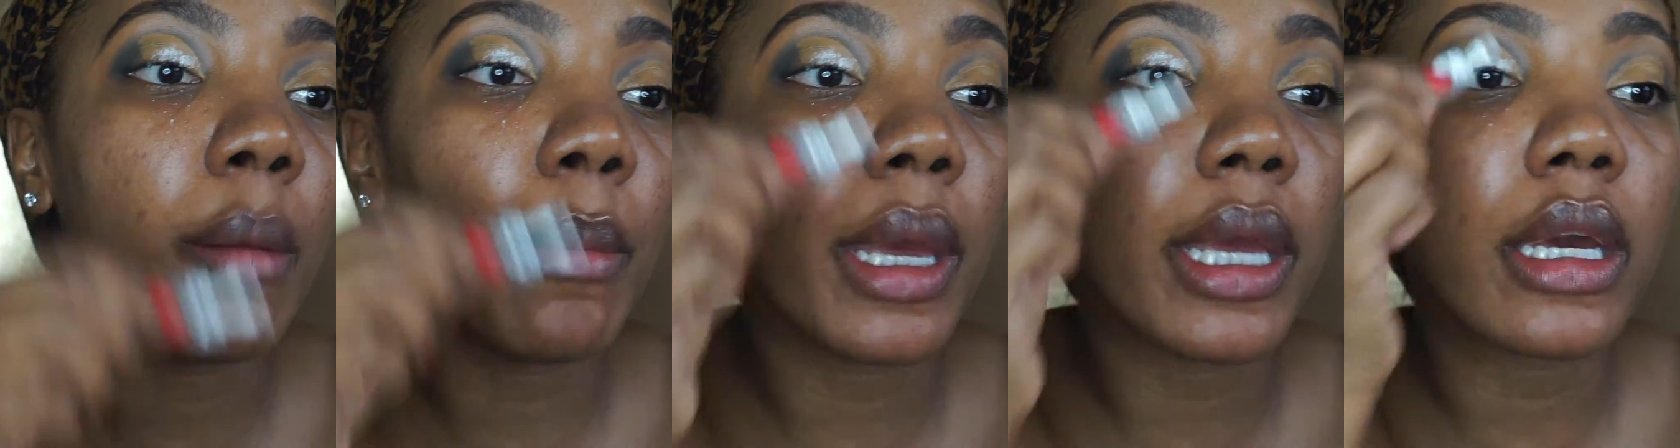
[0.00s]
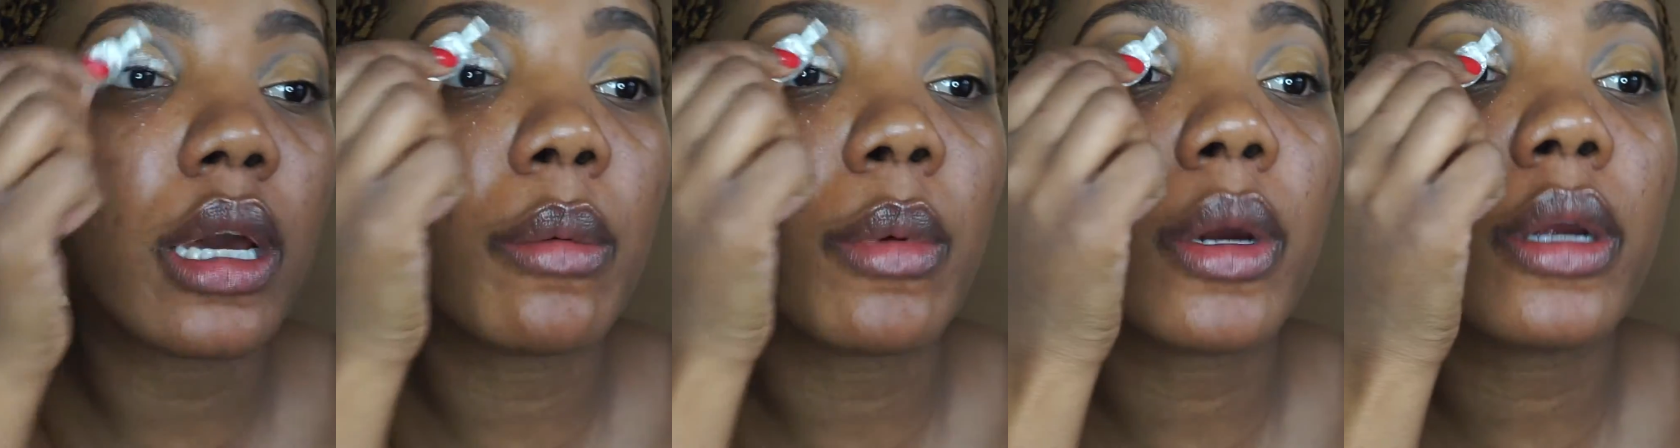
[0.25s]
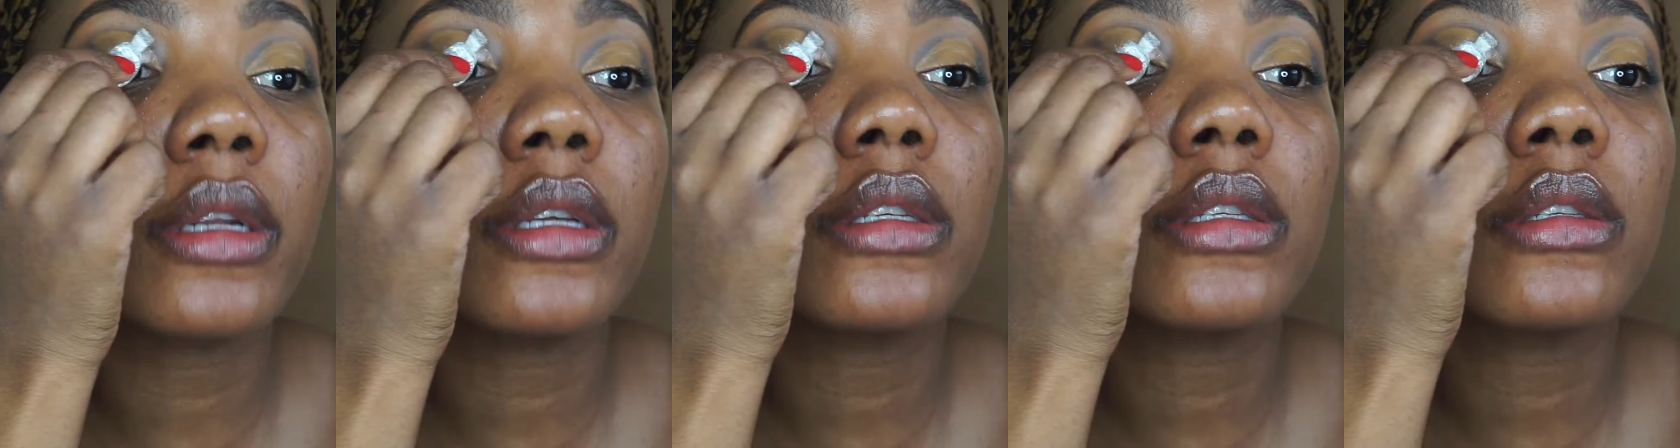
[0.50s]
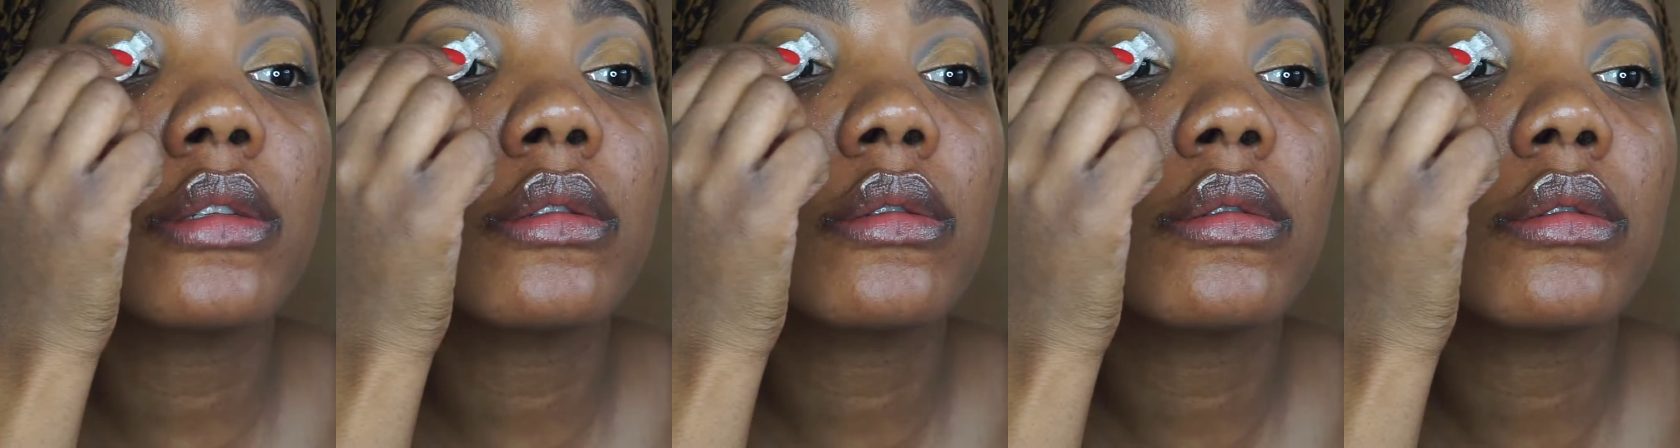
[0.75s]
makeup
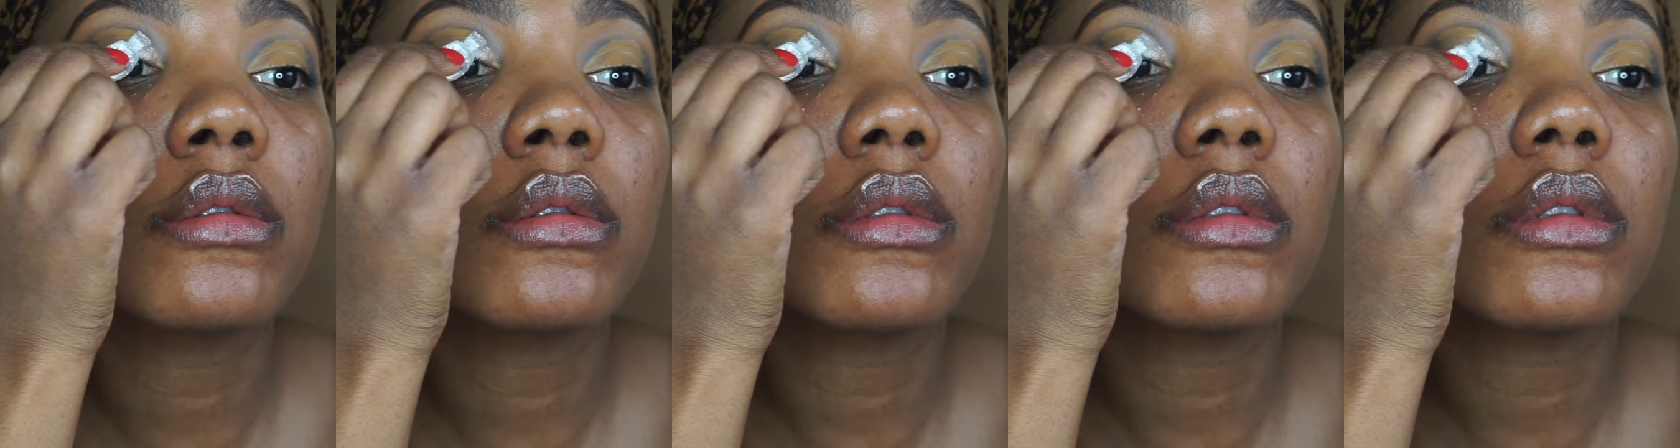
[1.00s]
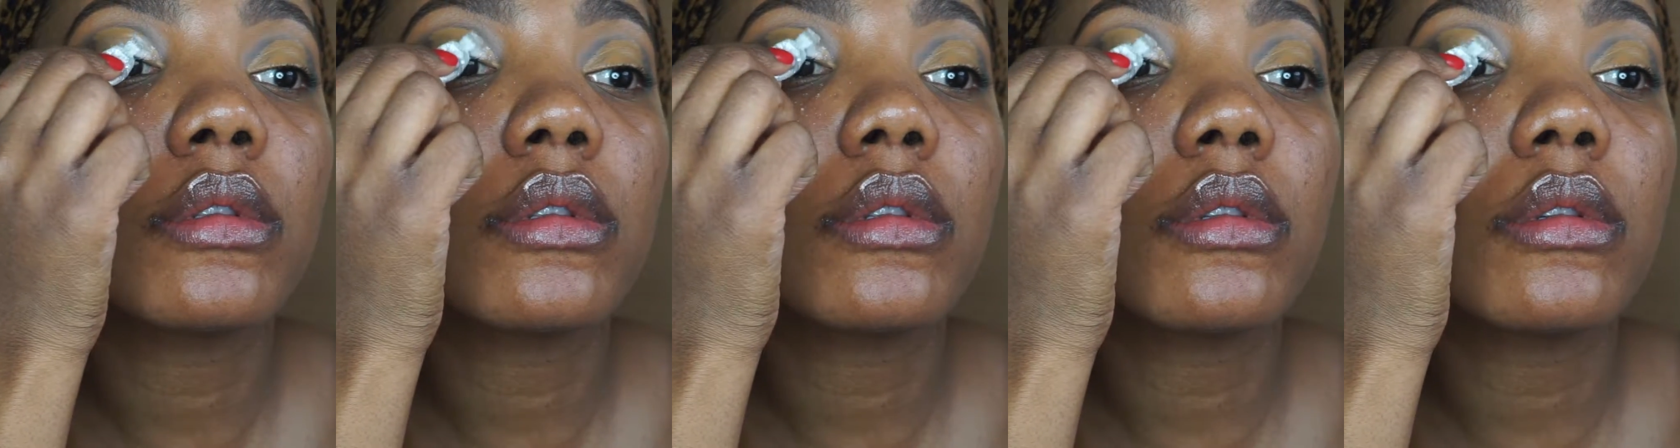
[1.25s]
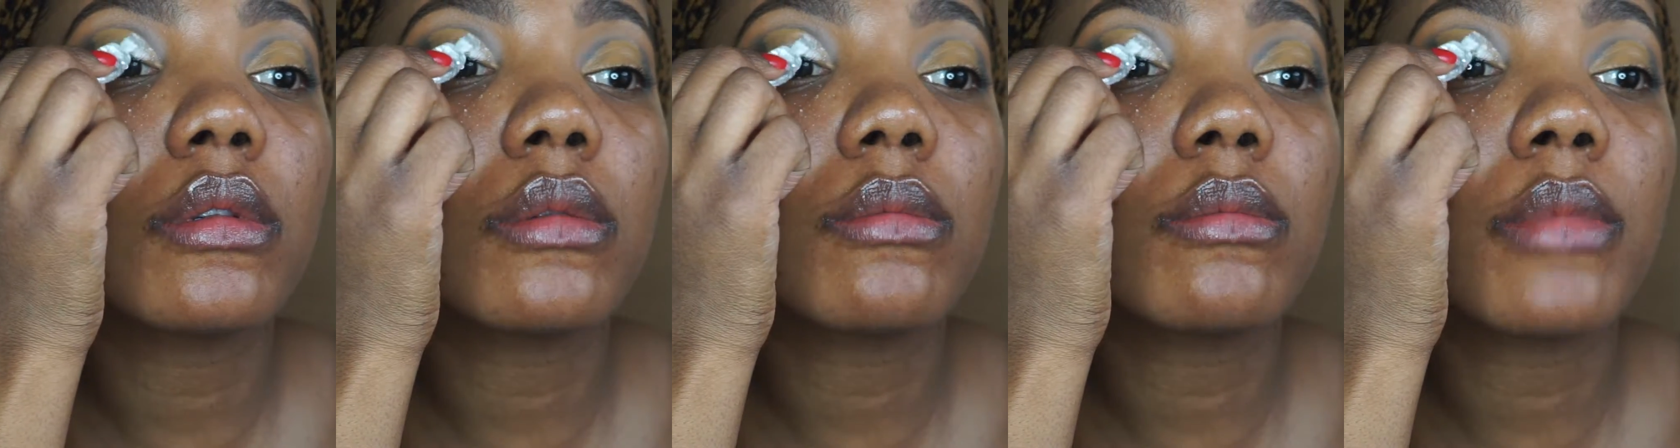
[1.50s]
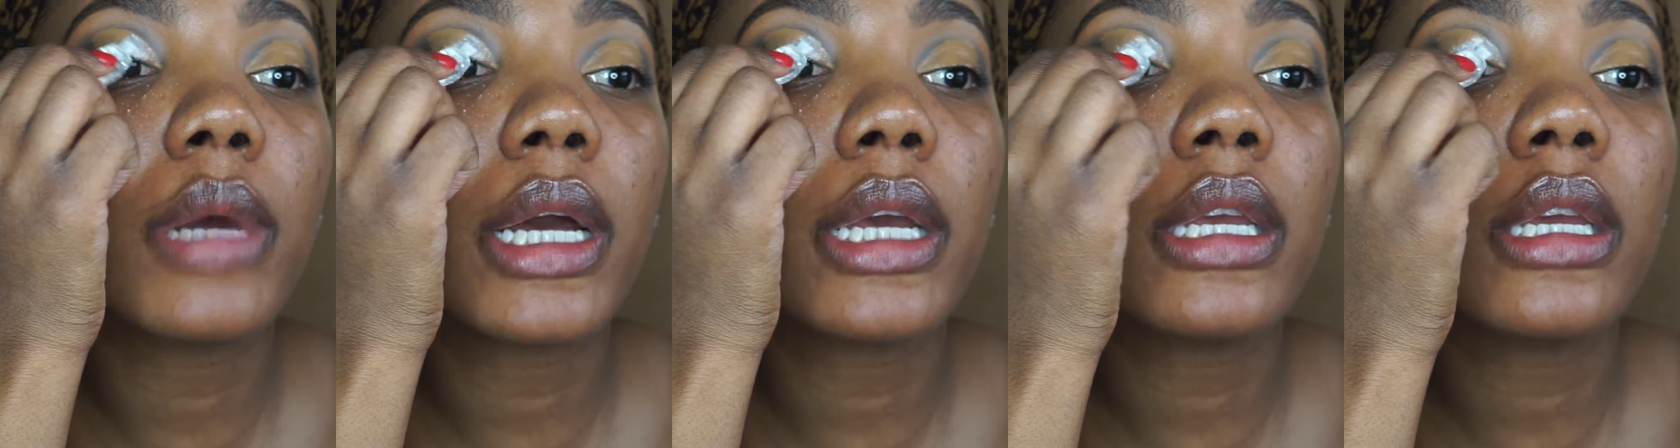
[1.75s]
artist
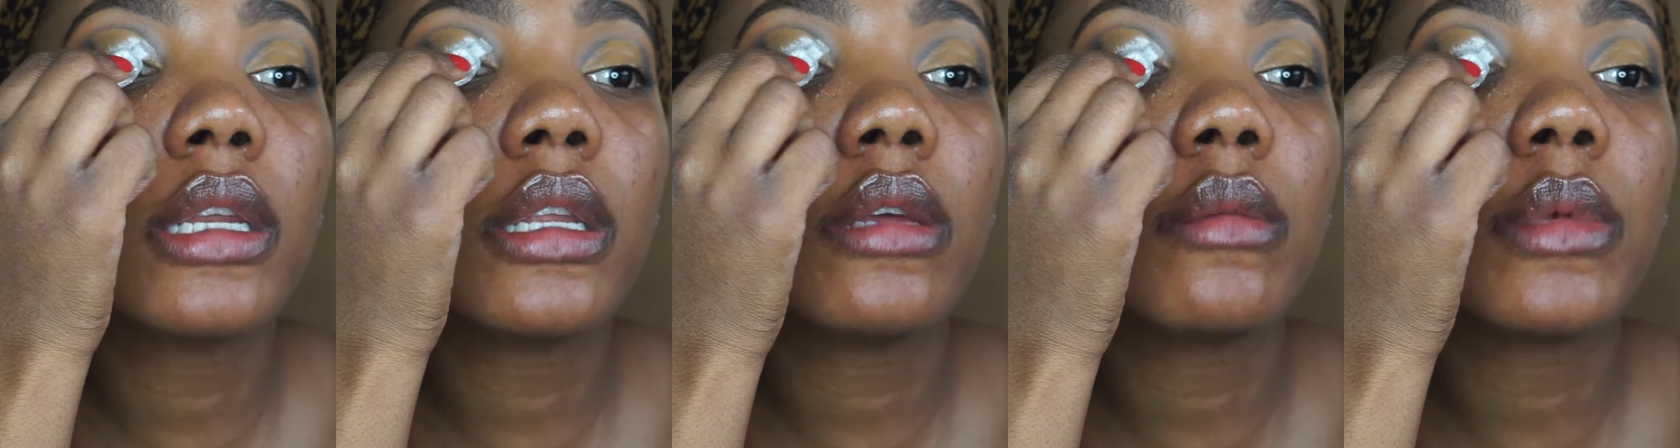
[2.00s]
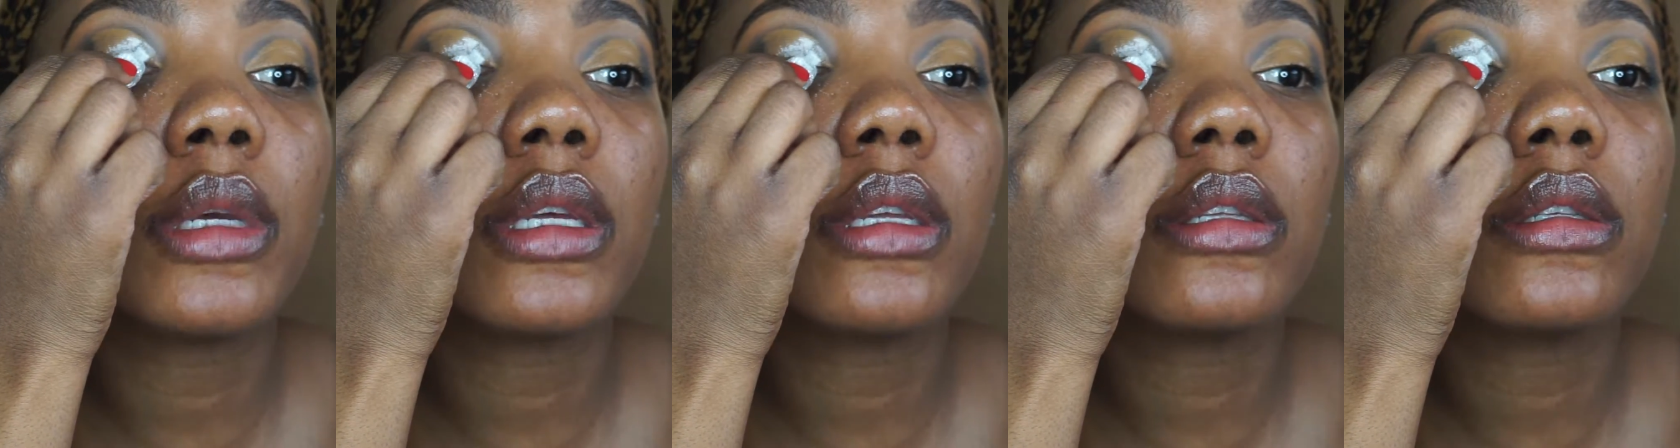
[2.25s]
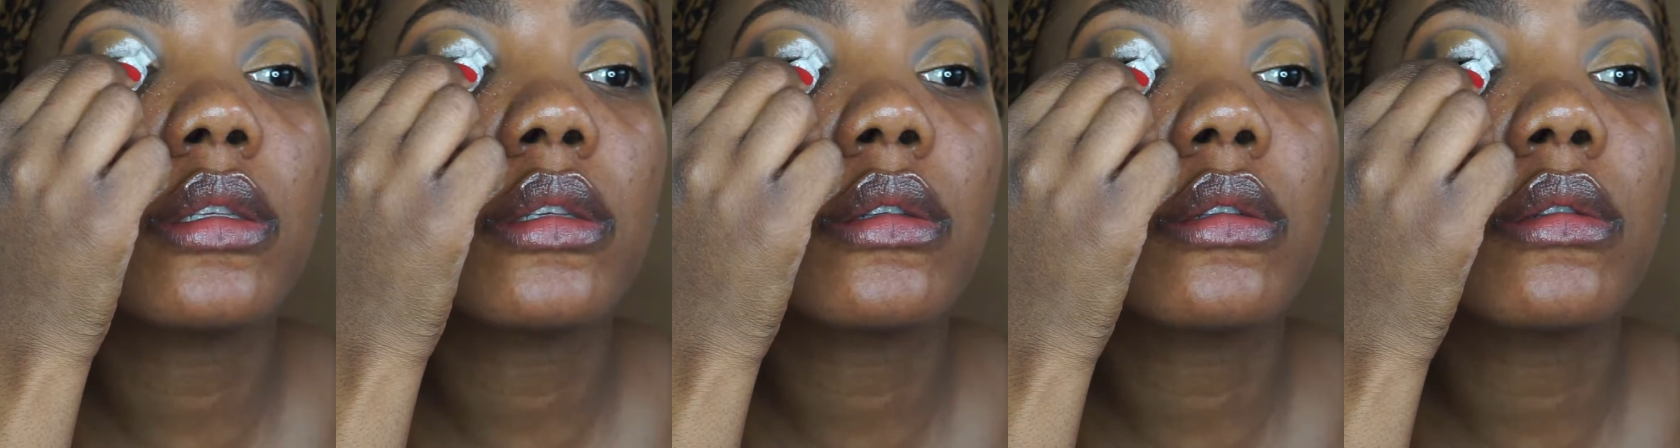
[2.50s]
by any means,